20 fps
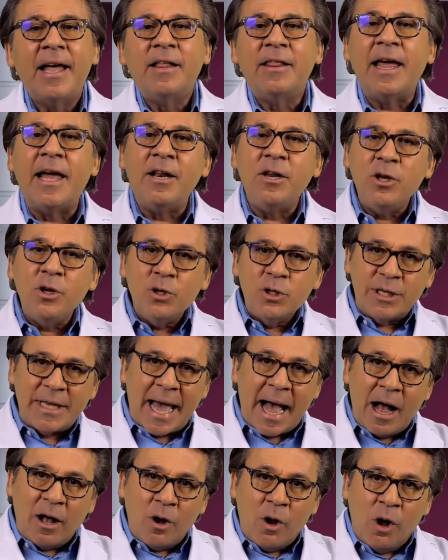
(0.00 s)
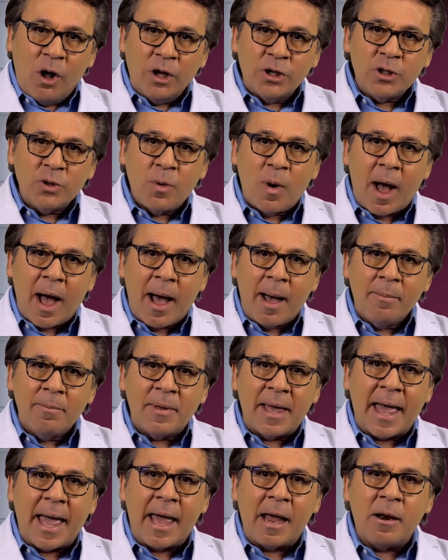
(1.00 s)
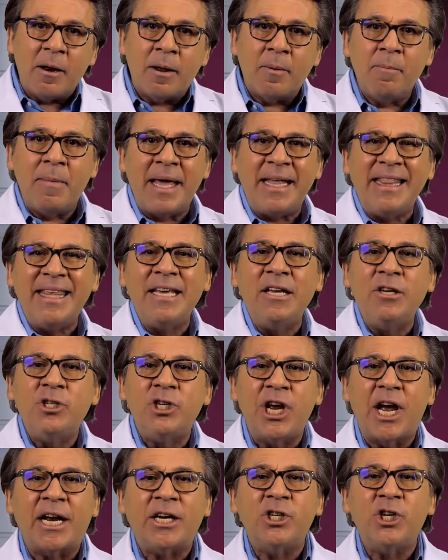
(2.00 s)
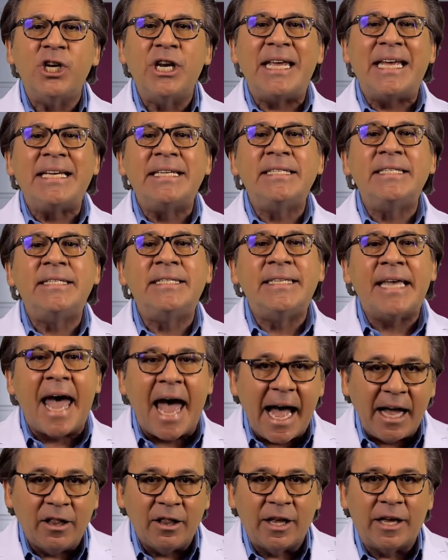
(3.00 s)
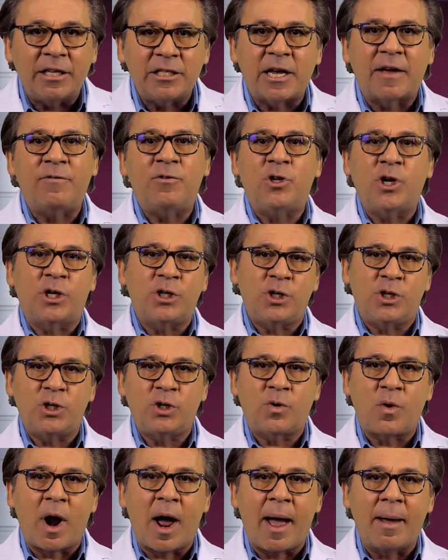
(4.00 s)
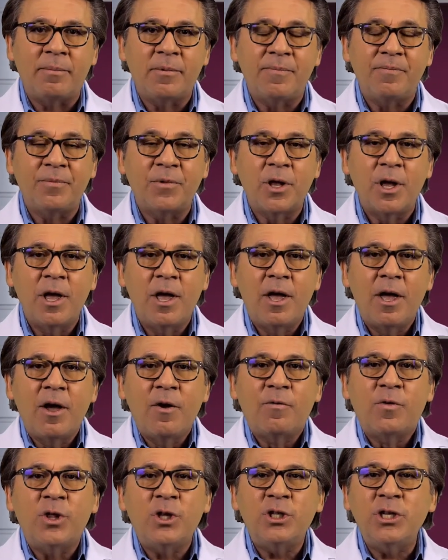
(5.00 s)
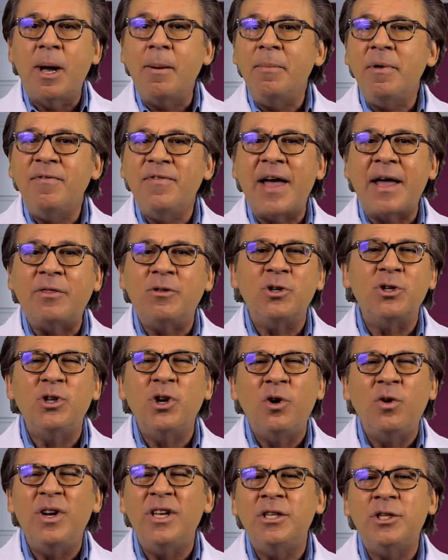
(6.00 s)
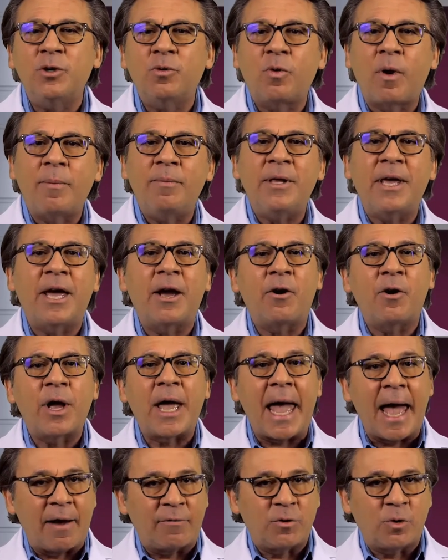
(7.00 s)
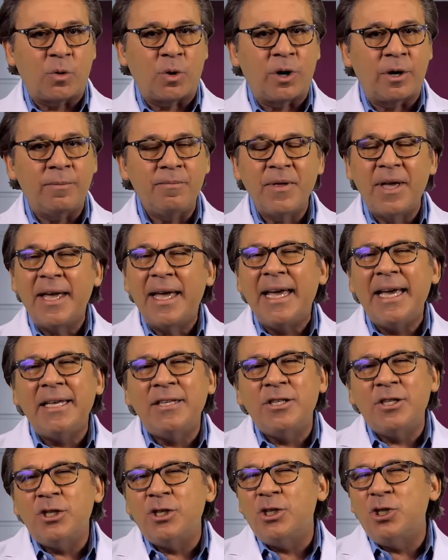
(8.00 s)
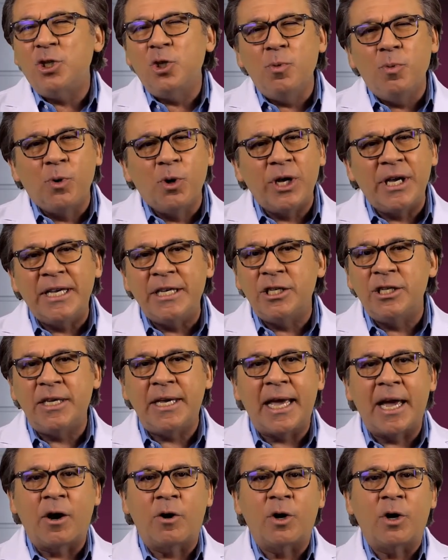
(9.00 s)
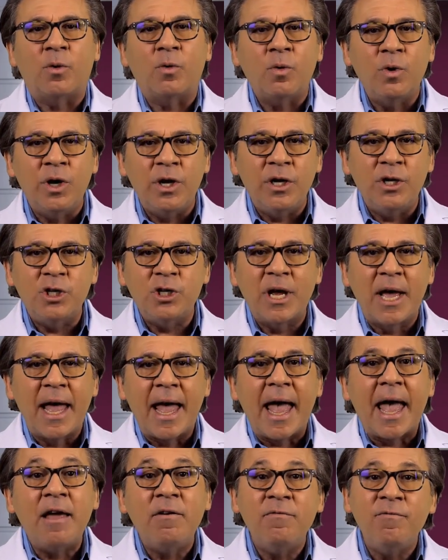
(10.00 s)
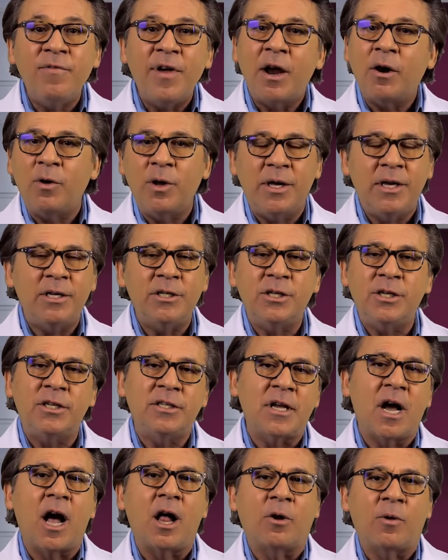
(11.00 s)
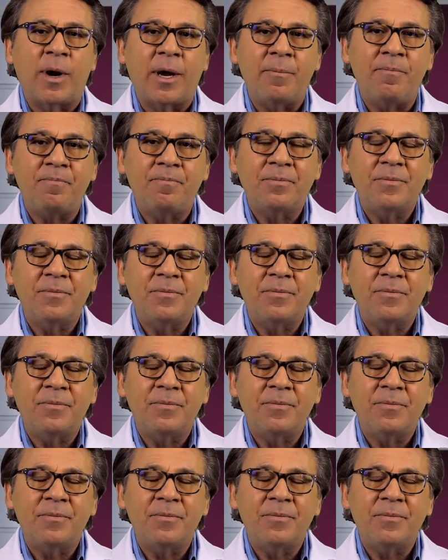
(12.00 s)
Then use the alcohol swab and make the injection exactly as I've just described. For the tummy fat, there's no need to rub the area afterward. It's a super easy area to reach and very easy to tolerate.